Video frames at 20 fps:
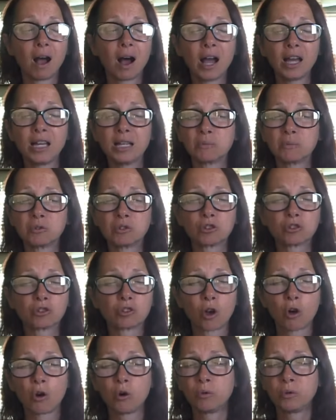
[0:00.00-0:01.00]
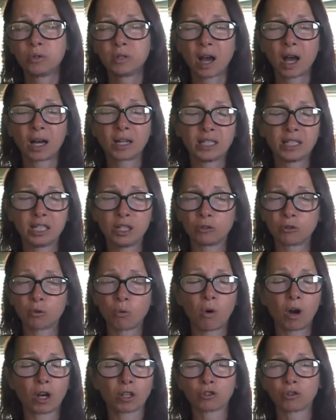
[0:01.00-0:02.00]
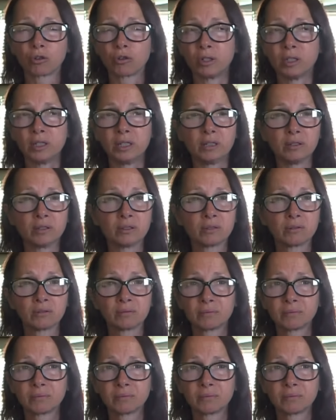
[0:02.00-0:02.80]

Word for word: i am so not here to watch her eat